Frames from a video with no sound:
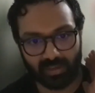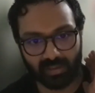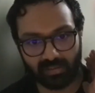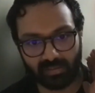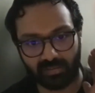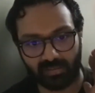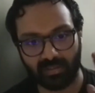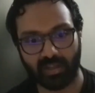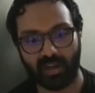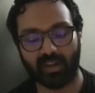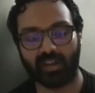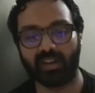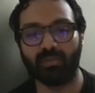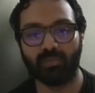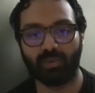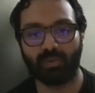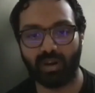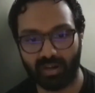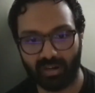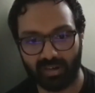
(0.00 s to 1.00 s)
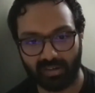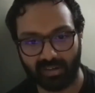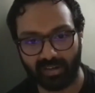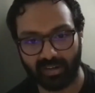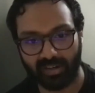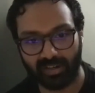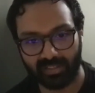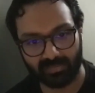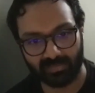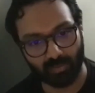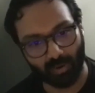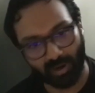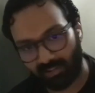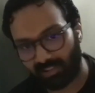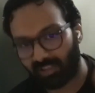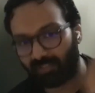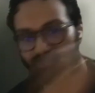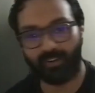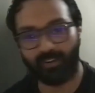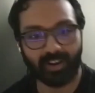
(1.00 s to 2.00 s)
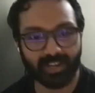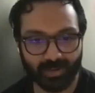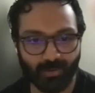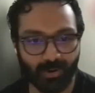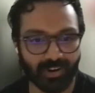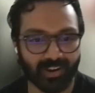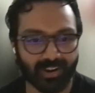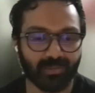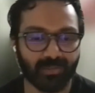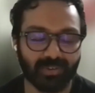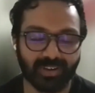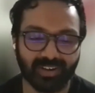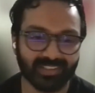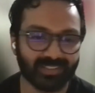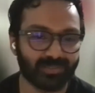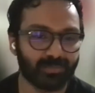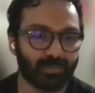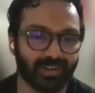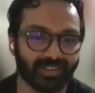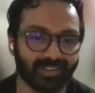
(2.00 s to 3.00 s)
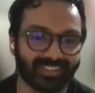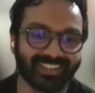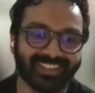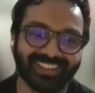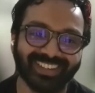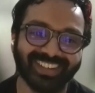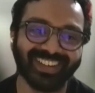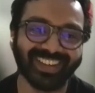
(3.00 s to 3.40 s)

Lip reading: Like the written word is whatever the fuck you want it to be, it doesn't matter.